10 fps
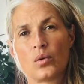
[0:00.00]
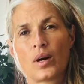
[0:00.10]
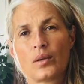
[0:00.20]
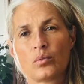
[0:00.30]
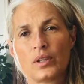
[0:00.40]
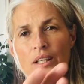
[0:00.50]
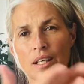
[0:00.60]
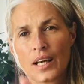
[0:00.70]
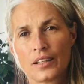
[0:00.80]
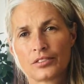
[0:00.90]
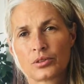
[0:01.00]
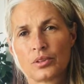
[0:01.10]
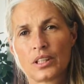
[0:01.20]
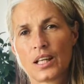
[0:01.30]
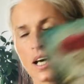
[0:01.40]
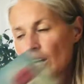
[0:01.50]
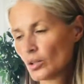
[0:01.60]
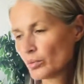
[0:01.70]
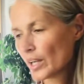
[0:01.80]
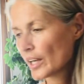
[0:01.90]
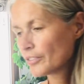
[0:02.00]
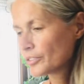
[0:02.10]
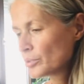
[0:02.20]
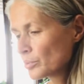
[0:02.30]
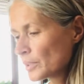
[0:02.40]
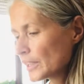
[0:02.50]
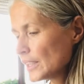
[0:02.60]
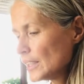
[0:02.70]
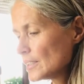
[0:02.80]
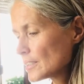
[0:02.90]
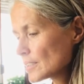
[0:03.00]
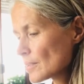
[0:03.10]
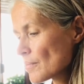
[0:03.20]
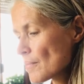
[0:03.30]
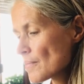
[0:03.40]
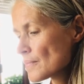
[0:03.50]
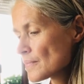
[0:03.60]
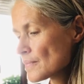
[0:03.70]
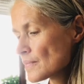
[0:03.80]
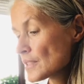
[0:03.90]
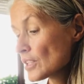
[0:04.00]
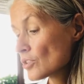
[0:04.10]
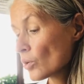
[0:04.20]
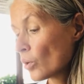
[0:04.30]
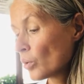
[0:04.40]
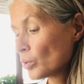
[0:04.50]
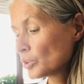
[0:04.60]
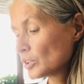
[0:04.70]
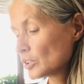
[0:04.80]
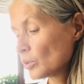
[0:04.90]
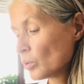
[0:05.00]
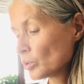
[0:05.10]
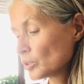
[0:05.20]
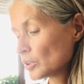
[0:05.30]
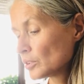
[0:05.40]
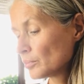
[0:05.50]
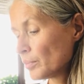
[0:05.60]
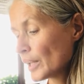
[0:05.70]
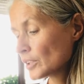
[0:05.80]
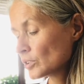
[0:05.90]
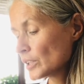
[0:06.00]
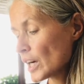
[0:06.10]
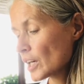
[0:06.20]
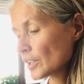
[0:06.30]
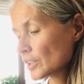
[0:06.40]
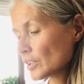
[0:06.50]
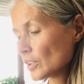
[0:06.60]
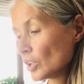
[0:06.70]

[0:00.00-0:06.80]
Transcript: Right, we have to allow, we have to release the old patriarch,